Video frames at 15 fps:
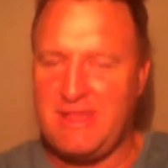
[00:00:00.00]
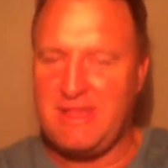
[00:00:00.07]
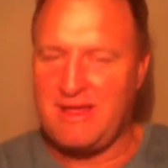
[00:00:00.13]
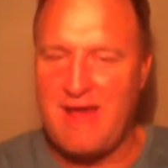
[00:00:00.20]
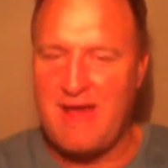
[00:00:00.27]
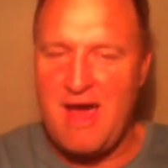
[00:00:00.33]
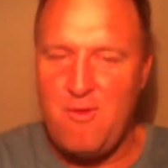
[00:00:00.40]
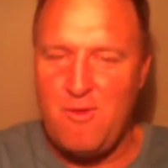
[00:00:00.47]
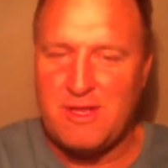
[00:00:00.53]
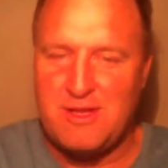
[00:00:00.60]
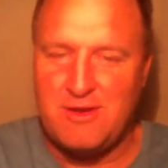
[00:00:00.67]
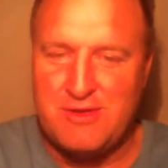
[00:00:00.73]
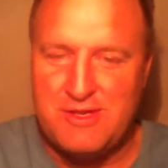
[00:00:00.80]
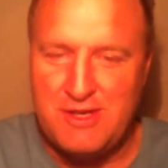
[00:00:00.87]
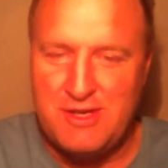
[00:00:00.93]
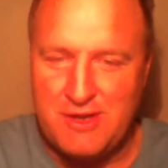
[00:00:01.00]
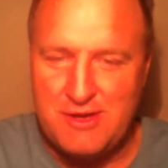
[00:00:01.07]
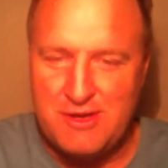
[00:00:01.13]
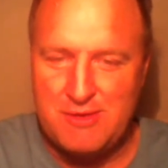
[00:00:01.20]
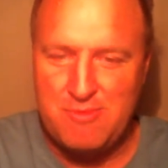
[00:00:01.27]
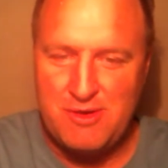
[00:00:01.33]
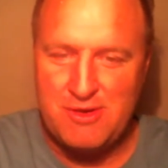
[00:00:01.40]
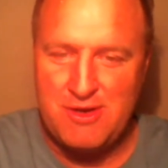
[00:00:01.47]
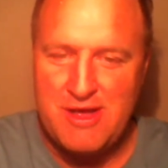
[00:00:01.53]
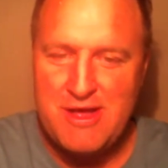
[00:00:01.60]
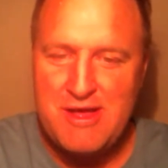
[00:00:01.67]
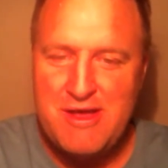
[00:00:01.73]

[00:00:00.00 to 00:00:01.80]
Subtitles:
the guy always looks in a good mood.